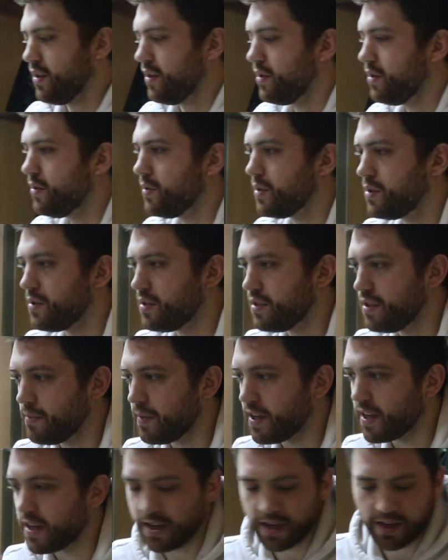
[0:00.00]
Do you want to see
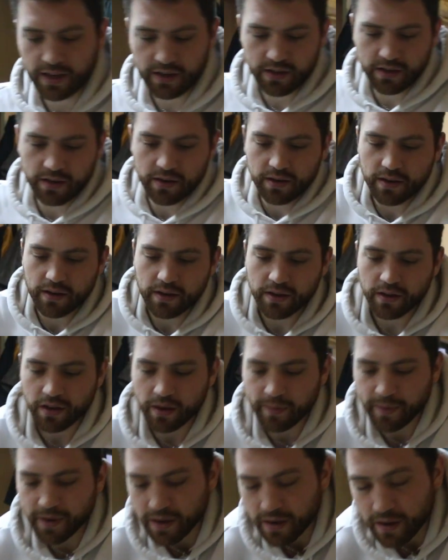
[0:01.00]
my cat?
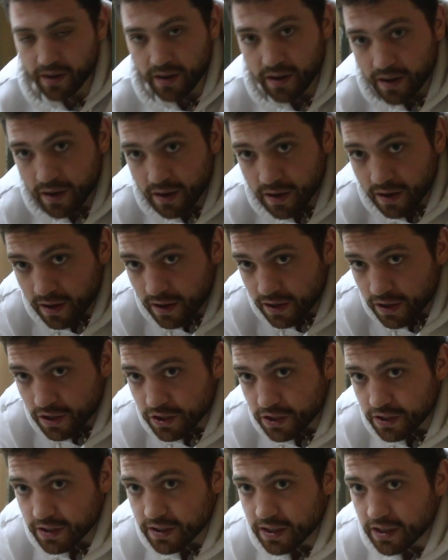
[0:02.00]
Come here.
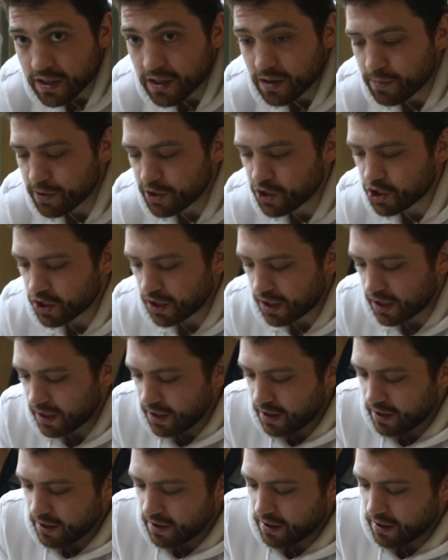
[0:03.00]
She's a little bit shy.